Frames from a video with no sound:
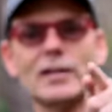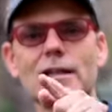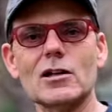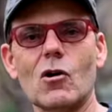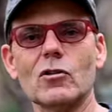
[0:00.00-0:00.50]
the
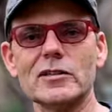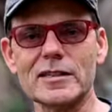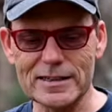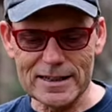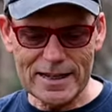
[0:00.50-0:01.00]
Nikon
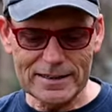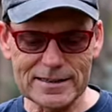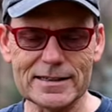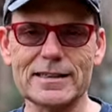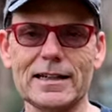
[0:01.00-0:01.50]

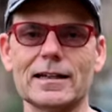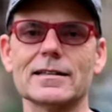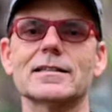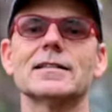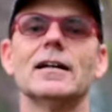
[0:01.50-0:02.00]

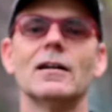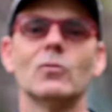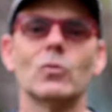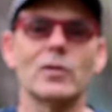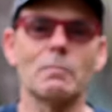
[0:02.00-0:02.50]
Z6.
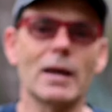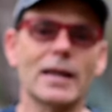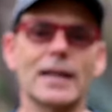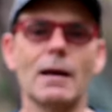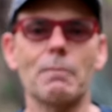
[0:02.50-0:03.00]
With a
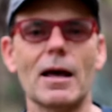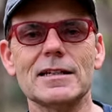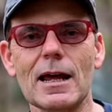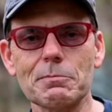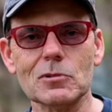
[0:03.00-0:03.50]
Megadap
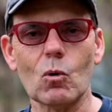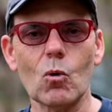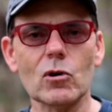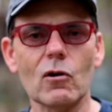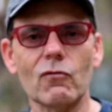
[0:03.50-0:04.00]
adapter,
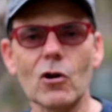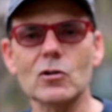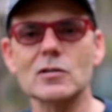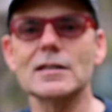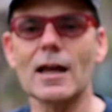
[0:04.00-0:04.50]

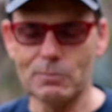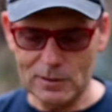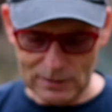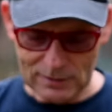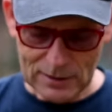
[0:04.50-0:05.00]
autofocus adapter.